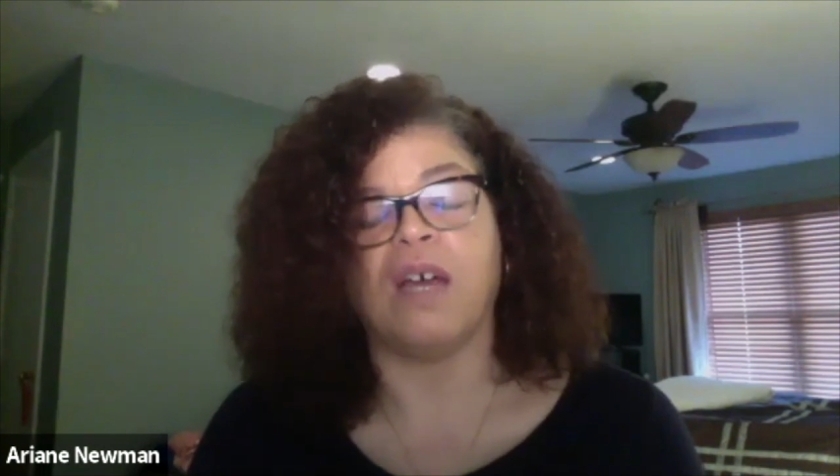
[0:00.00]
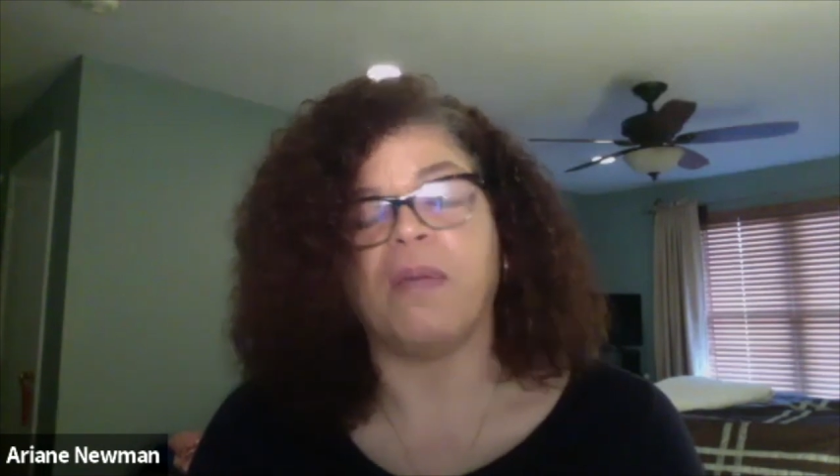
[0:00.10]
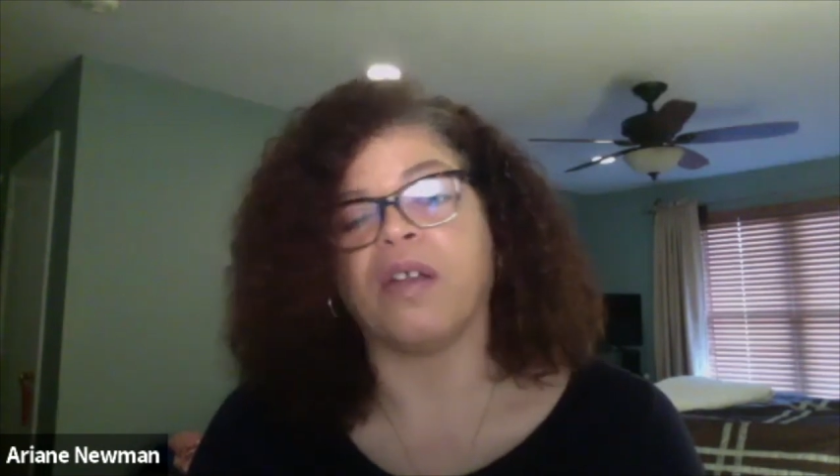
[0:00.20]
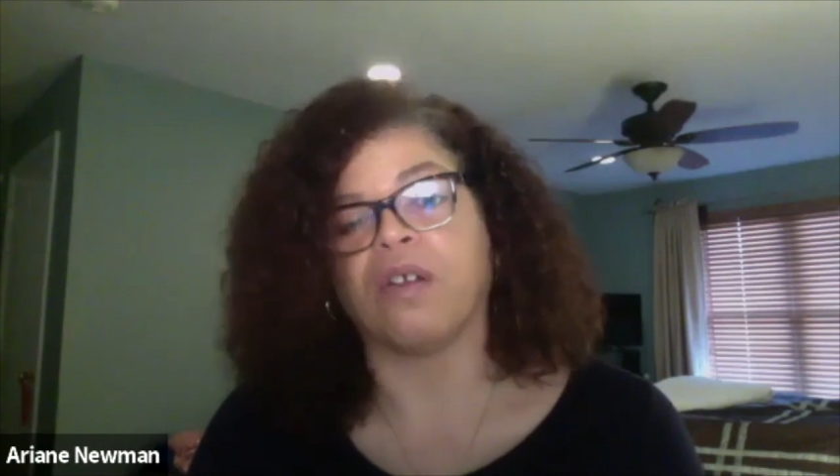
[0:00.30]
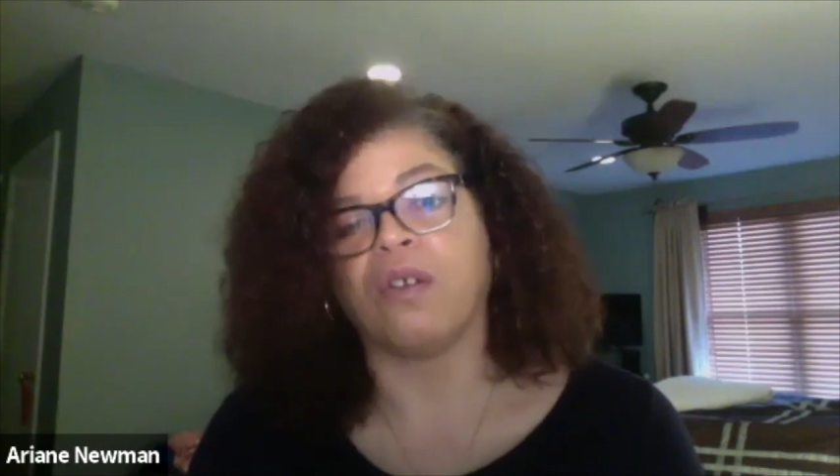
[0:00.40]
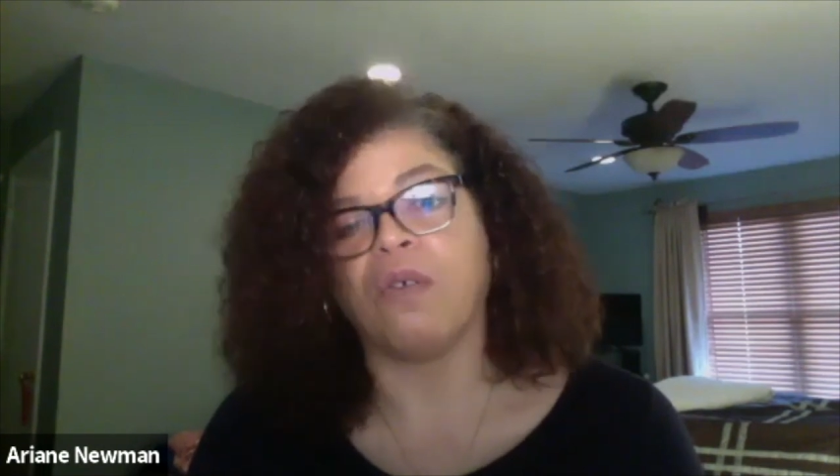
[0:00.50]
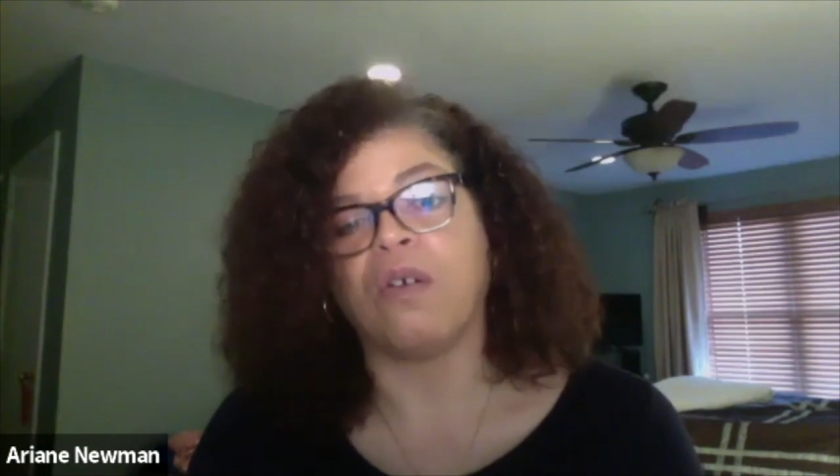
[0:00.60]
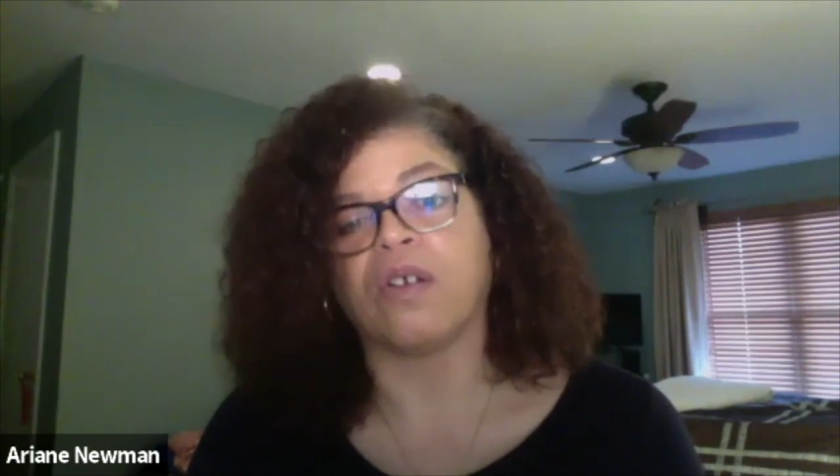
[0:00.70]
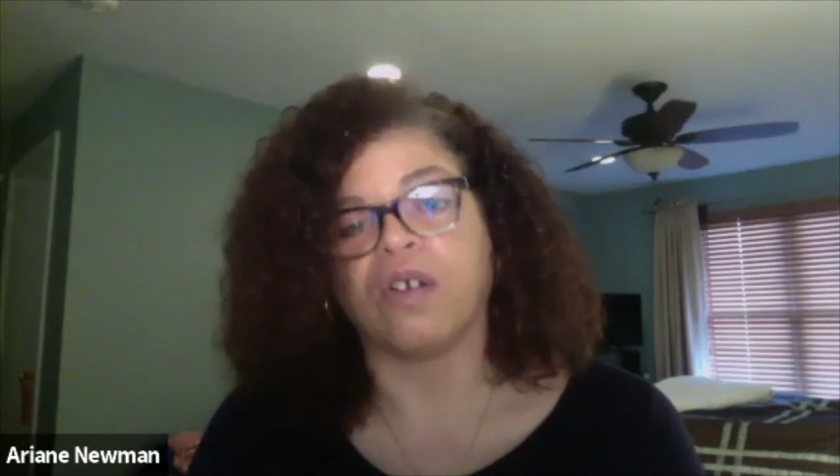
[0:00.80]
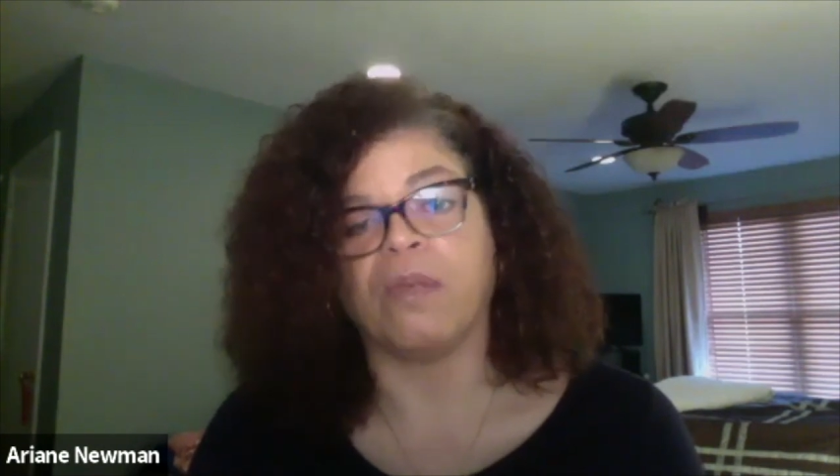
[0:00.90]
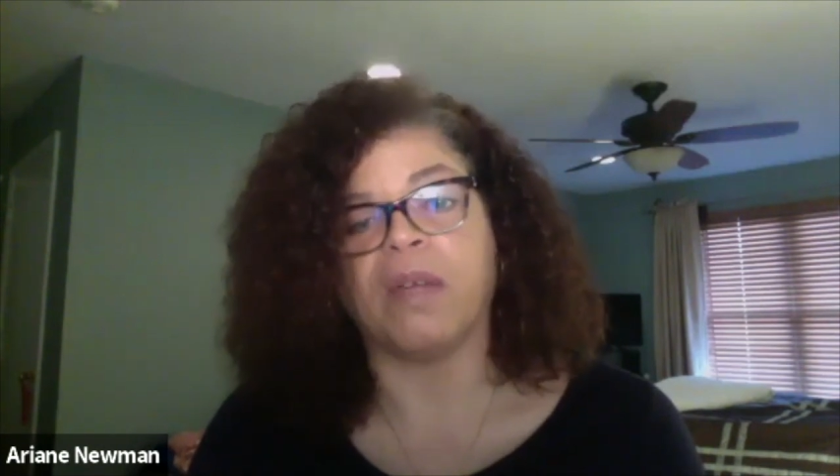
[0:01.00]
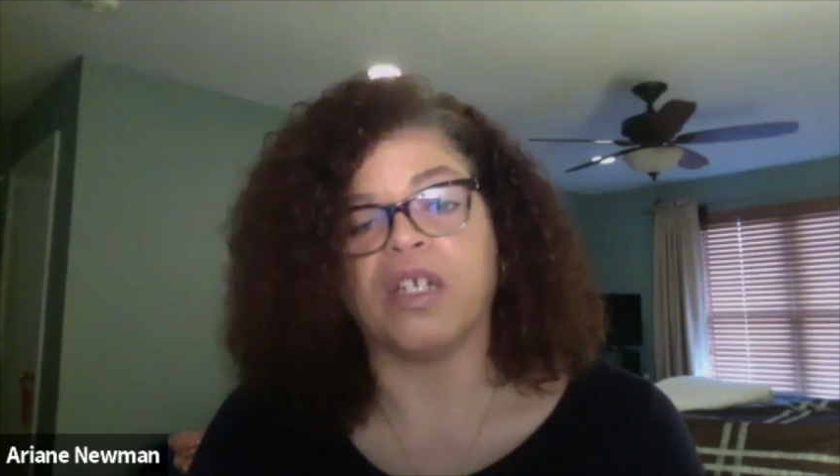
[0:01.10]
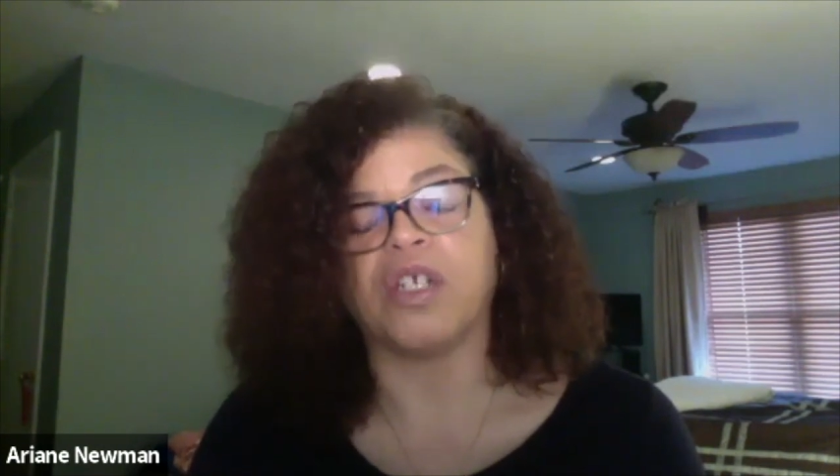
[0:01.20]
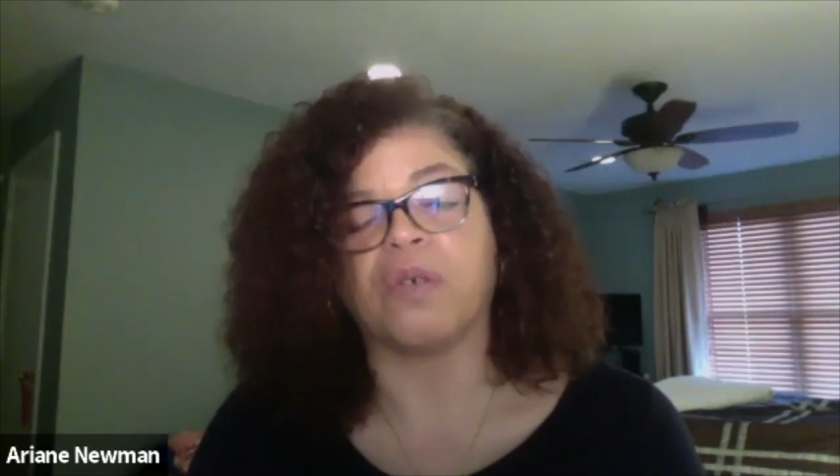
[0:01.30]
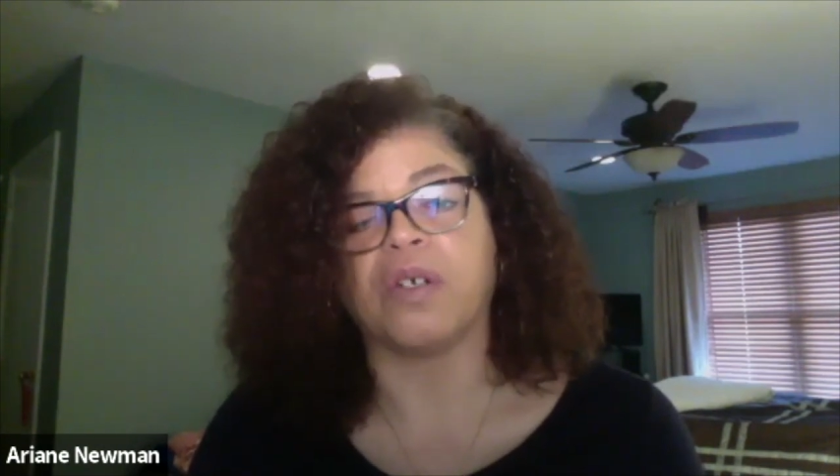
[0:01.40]
about your long-term
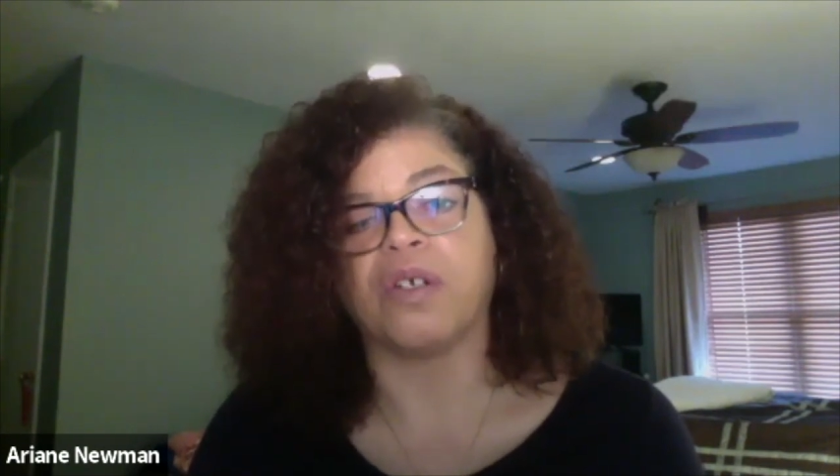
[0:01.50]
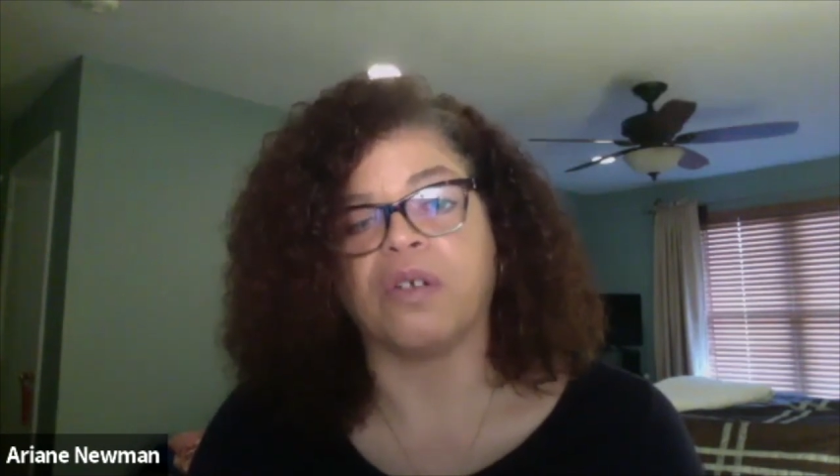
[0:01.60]
and short-term